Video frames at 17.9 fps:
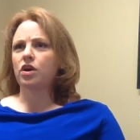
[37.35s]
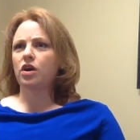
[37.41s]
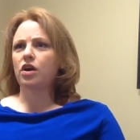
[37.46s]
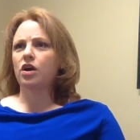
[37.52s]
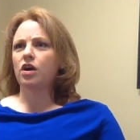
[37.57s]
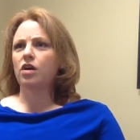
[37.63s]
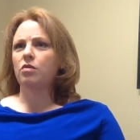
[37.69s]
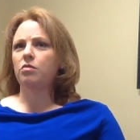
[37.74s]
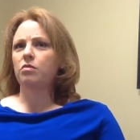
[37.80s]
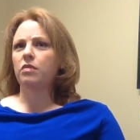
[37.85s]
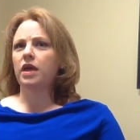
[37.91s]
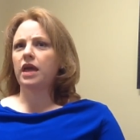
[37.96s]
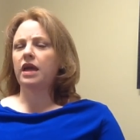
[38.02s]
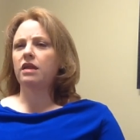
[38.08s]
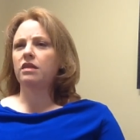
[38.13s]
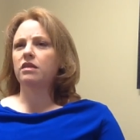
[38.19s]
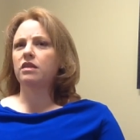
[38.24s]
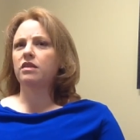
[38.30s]
um,
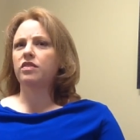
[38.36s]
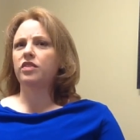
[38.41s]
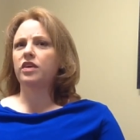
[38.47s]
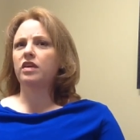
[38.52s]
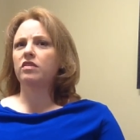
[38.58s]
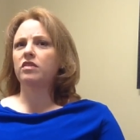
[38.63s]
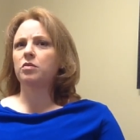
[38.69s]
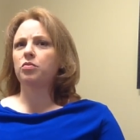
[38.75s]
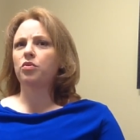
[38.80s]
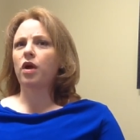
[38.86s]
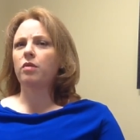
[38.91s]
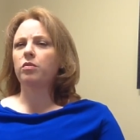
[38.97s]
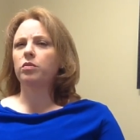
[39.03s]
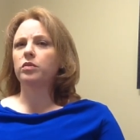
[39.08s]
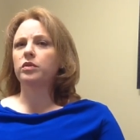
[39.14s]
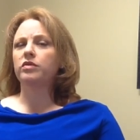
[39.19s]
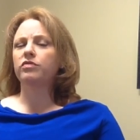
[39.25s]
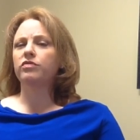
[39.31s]
and the thing that
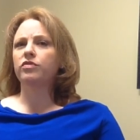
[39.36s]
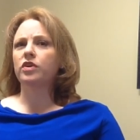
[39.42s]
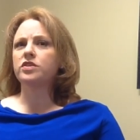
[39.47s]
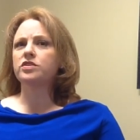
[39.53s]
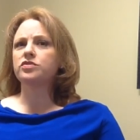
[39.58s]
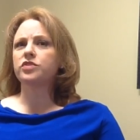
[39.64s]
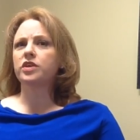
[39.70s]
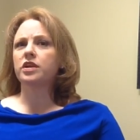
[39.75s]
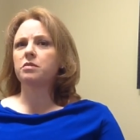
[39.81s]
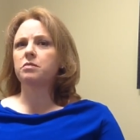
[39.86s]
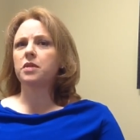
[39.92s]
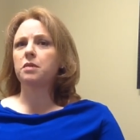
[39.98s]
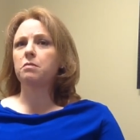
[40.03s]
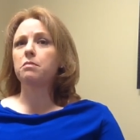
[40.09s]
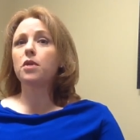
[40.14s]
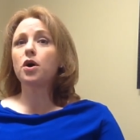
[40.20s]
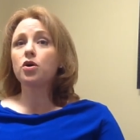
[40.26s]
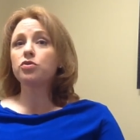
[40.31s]
probably frustrated me
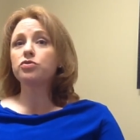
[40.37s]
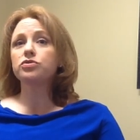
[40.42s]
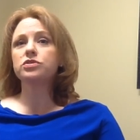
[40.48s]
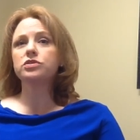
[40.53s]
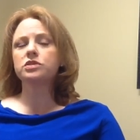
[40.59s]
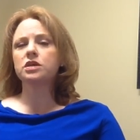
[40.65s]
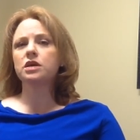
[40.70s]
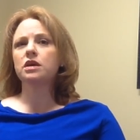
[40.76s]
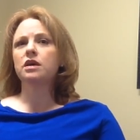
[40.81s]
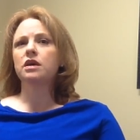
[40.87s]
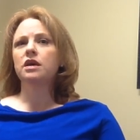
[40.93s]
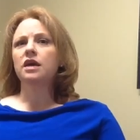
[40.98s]
most